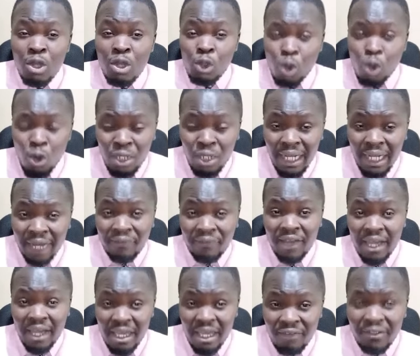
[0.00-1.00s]
look at
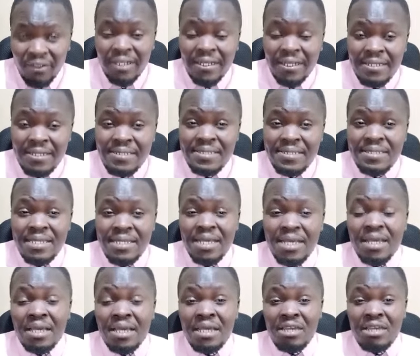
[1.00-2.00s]
their evidence.
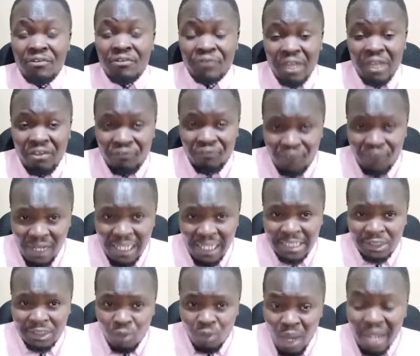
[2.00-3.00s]
If they feel
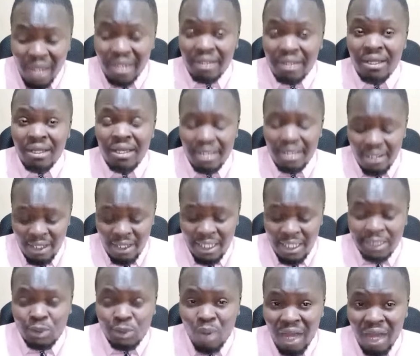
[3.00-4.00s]

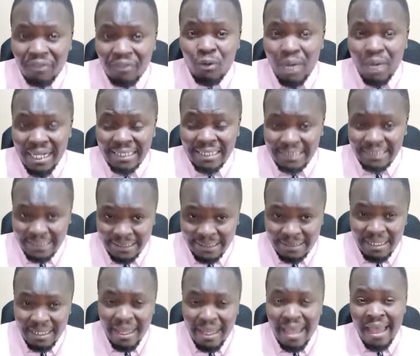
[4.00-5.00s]
it's worth
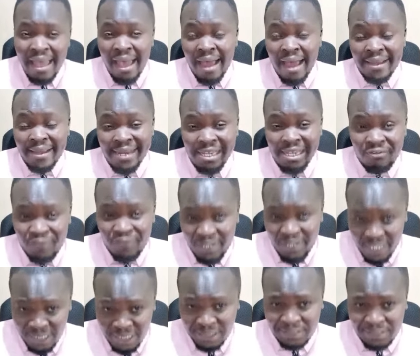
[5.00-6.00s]
warranting a
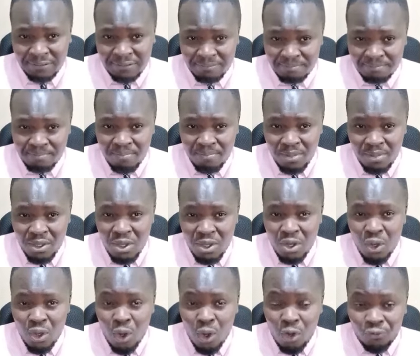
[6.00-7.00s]
nullification
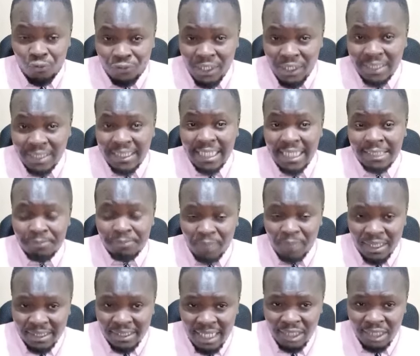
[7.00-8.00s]
of this year's
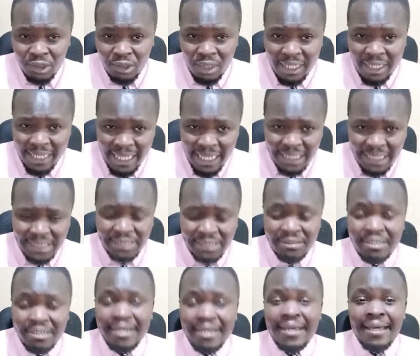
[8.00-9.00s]
presidential
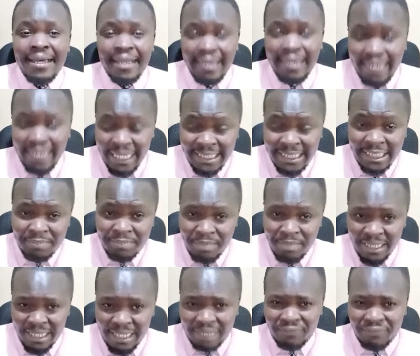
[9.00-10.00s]
election, let it
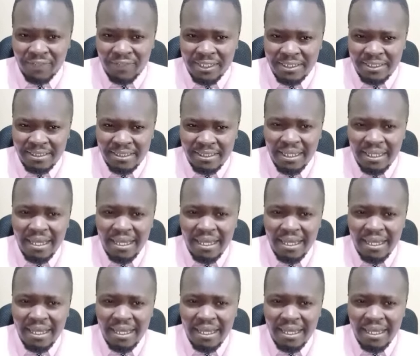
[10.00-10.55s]
be nullified.